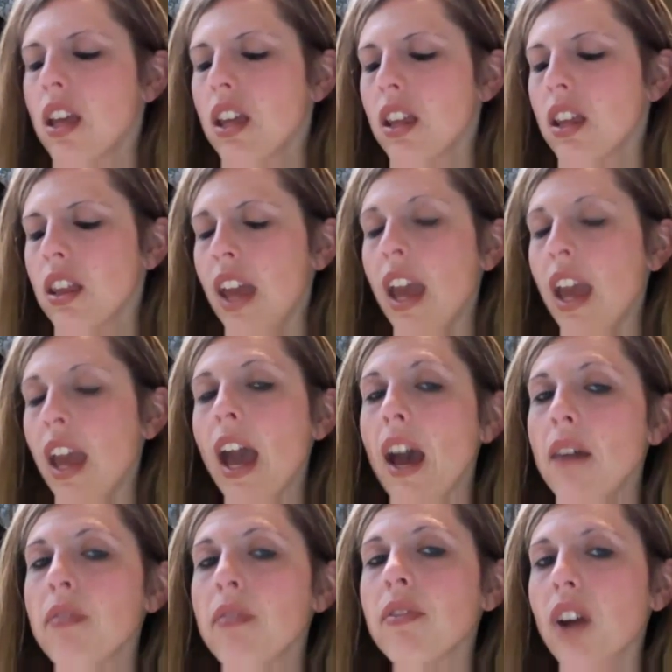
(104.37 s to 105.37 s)
they
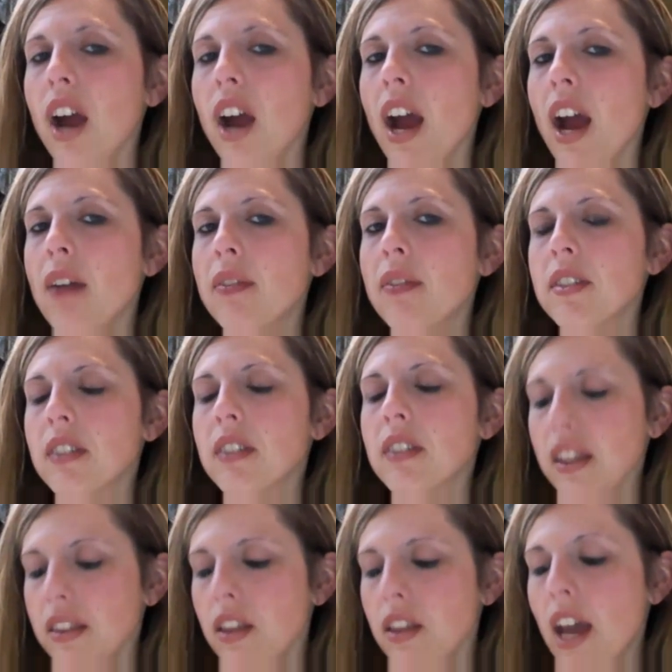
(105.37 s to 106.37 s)
have graphs,
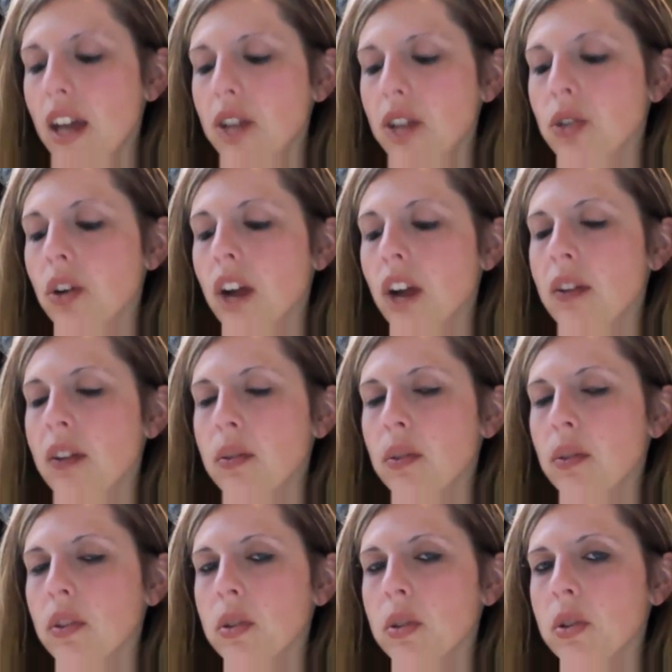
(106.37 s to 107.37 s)
like the actual graphs,
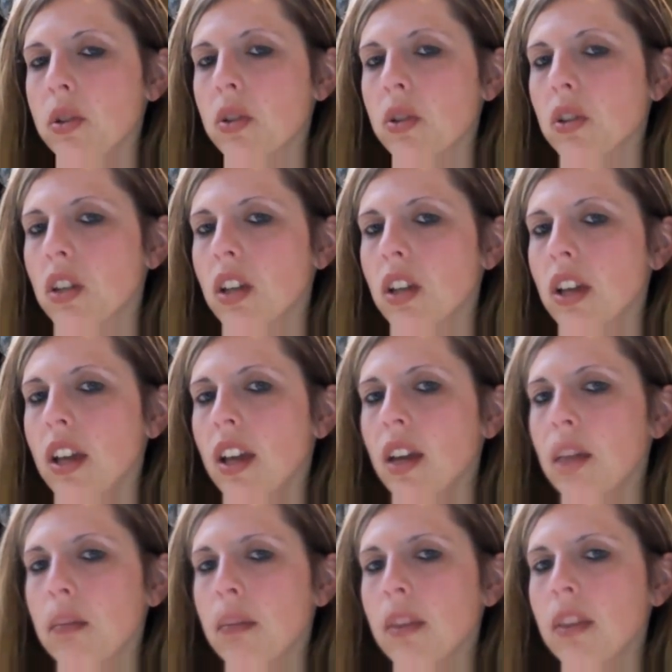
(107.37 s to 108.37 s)
what they're supposed to look like.
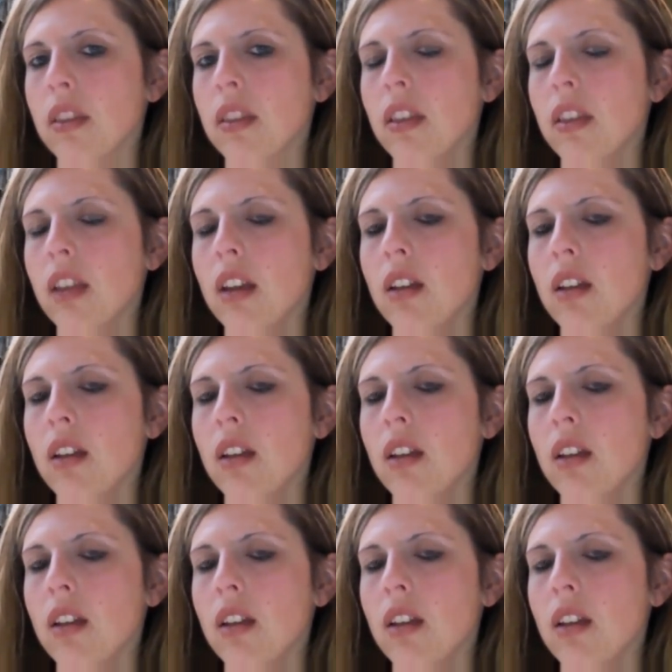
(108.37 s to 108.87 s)
But they,